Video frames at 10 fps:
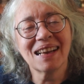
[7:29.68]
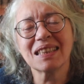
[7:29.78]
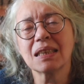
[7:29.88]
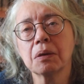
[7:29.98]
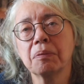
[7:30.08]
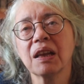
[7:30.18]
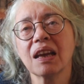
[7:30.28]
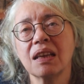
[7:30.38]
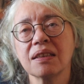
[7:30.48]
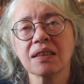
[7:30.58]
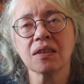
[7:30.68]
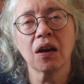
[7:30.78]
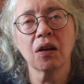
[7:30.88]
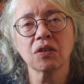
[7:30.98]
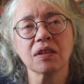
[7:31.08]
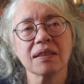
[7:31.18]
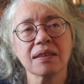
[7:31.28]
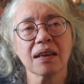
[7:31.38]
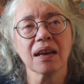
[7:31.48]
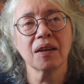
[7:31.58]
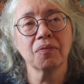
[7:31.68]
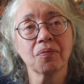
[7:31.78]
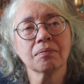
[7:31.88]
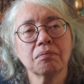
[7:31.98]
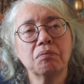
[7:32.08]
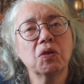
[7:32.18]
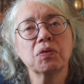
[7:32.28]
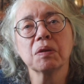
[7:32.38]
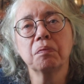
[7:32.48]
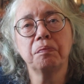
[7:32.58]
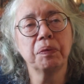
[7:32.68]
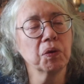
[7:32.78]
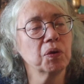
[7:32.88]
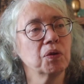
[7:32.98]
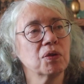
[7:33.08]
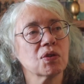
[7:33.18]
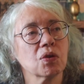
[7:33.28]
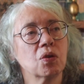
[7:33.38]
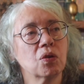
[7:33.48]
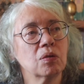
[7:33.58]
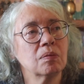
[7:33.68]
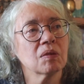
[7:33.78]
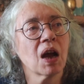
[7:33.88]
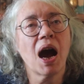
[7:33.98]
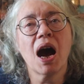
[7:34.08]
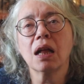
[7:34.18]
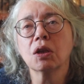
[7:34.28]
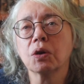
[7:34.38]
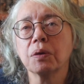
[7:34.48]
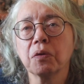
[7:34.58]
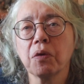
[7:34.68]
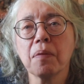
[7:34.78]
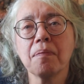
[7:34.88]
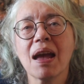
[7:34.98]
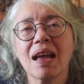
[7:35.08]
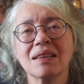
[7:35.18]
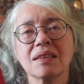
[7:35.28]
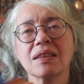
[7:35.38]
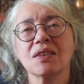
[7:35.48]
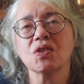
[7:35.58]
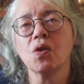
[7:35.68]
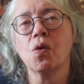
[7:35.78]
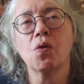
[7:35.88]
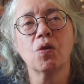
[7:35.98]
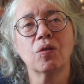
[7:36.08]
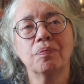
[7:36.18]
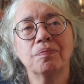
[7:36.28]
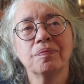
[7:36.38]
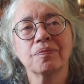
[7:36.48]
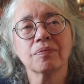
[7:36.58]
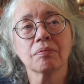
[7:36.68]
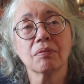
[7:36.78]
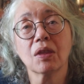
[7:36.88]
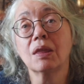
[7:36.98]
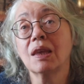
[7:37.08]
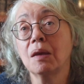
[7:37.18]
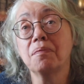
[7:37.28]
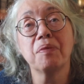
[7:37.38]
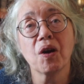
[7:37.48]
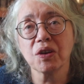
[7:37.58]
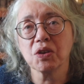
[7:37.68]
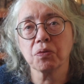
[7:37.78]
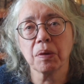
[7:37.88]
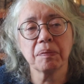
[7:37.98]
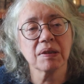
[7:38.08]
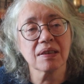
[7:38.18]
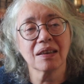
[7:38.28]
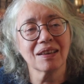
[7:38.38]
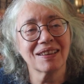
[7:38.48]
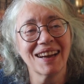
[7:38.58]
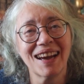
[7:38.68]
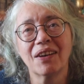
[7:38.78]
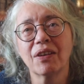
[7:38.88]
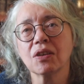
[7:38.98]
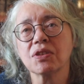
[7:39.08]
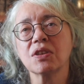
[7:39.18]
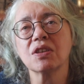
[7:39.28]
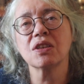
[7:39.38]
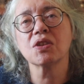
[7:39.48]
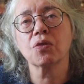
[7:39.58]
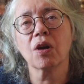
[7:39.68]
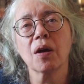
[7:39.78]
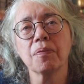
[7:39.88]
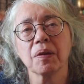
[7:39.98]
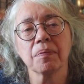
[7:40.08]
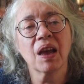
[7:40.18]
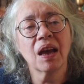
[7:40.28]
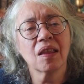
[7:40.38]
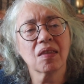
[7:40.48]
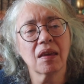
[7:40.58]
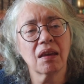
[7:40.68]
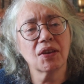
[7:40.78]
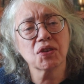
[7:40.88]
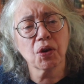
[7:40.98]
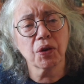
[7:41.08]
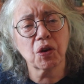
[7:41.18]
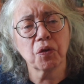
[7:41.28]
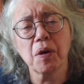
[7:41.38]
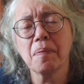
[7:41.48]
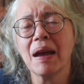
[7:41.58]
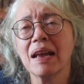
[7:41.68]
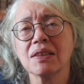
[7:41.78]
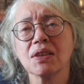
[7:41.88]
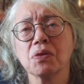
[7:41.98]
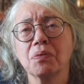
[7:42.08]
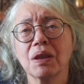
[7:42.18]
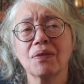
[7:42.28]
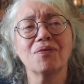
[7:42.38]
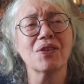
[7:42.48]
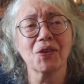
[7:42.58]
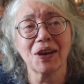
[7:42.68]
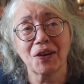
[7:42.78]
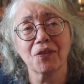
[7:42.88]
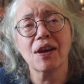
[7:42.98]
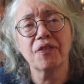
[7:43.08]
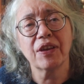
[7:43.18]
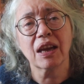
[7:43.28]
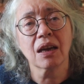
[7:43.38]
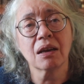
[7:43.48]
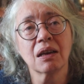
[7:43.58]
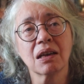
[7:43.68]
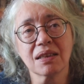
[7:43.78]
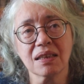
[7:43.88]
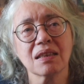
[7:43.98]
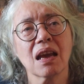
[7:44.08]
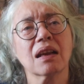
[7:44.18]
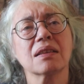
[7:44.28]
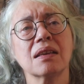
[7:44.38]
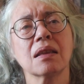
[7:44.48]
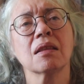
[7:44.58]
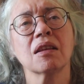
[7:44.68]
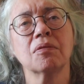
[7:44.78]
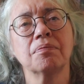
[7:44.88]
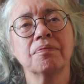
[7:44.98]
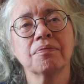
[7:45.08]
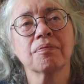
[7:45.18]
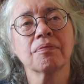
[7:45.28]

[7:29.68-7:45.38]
similar in style to, say, Mills and Boon's or Harlequin romances or the bodice rippers. I don't know how else to describe them. The historical romances with very graphic sex in them.